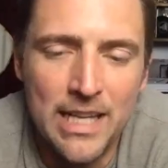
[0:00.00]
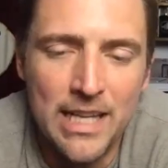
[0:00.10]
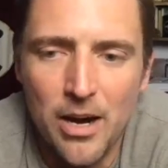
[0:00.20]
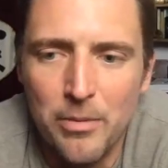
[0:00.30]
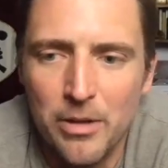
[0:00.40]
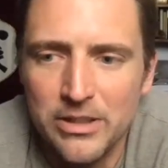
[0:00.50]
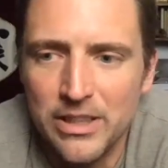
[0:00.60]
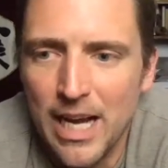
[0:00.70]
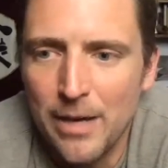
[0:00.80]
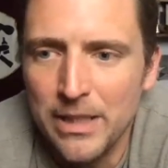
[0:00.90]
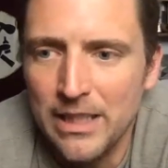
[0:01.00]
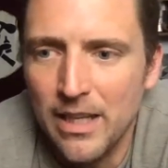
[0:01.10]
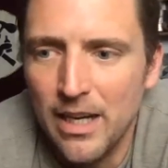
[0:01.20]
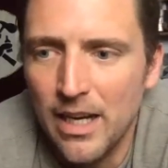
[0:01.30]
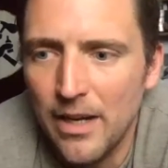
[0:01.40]
are a bunch of commie
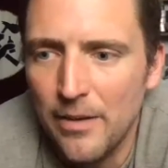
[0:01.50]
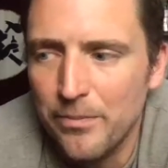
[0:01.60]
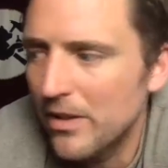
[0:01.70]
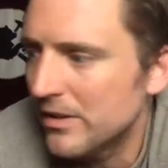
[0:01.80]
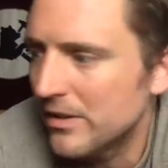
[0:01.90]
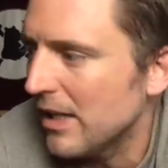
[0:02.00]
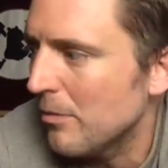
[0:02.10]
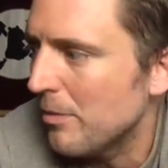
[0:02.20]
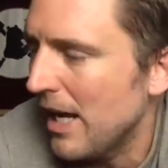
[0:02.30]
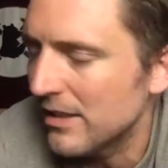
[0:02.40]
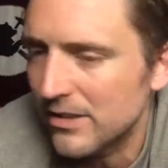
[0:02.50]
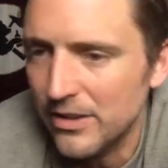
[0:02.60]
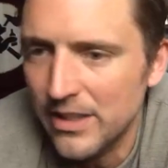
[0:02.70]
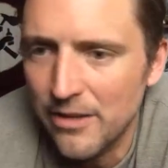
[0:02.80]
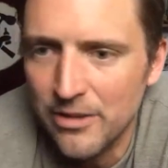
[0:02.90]
psychopaths, so
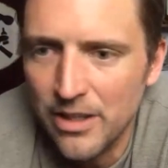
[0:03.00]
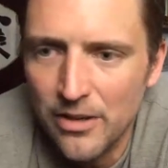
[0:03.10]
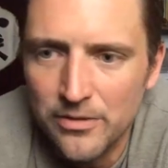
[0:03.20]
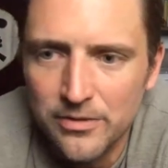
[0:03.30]
you never know.